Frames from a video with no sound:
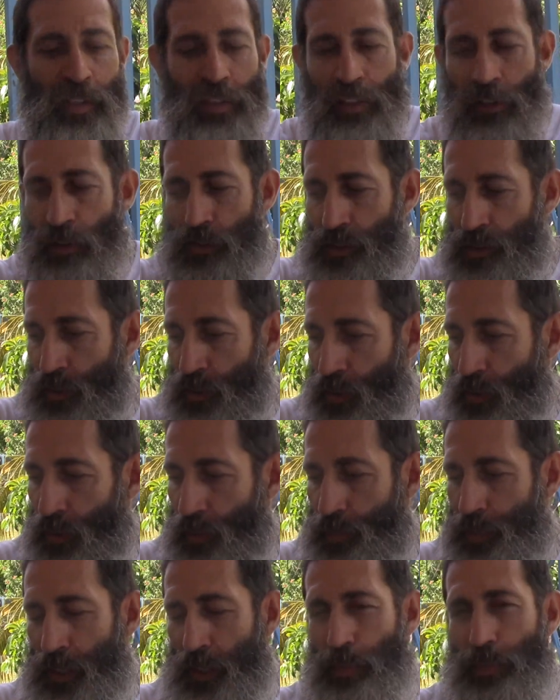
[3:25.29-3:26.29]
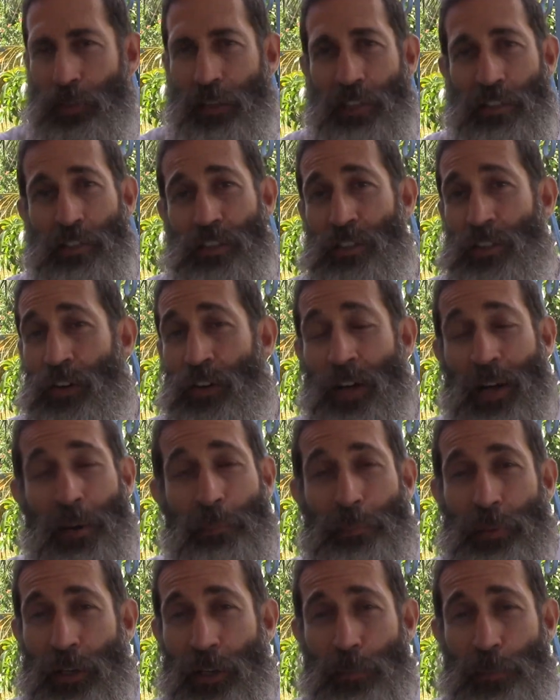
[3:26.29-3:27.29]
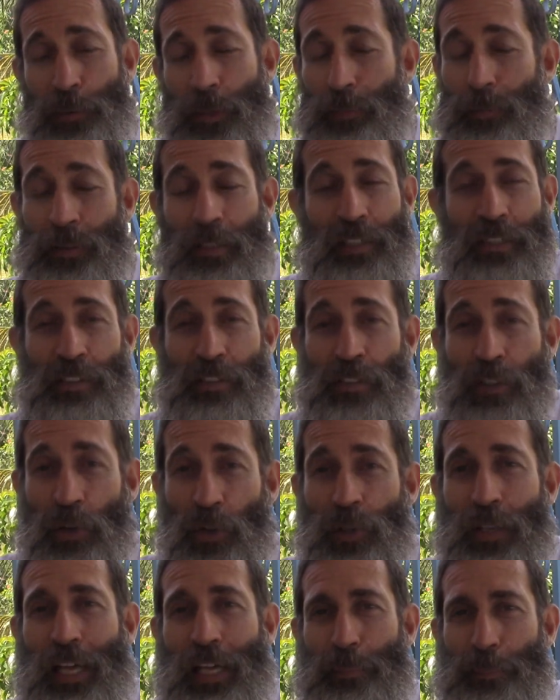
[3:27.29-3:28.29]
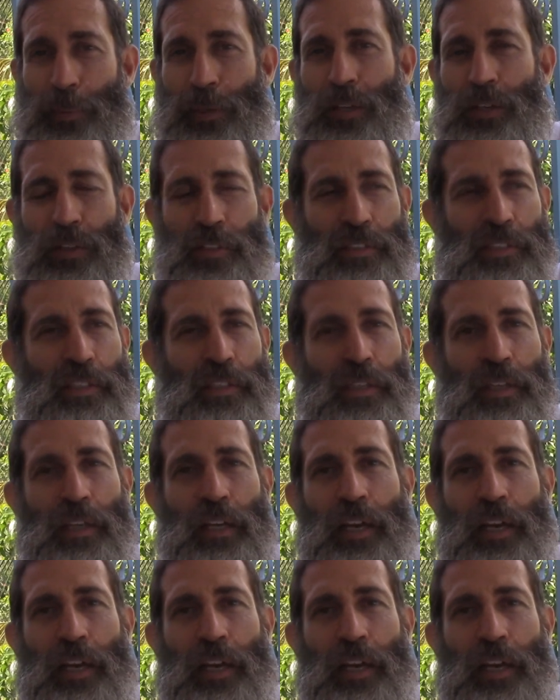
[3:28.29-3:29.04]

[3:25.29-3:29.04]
There are still the people that just are not beard people. They just don't like beards.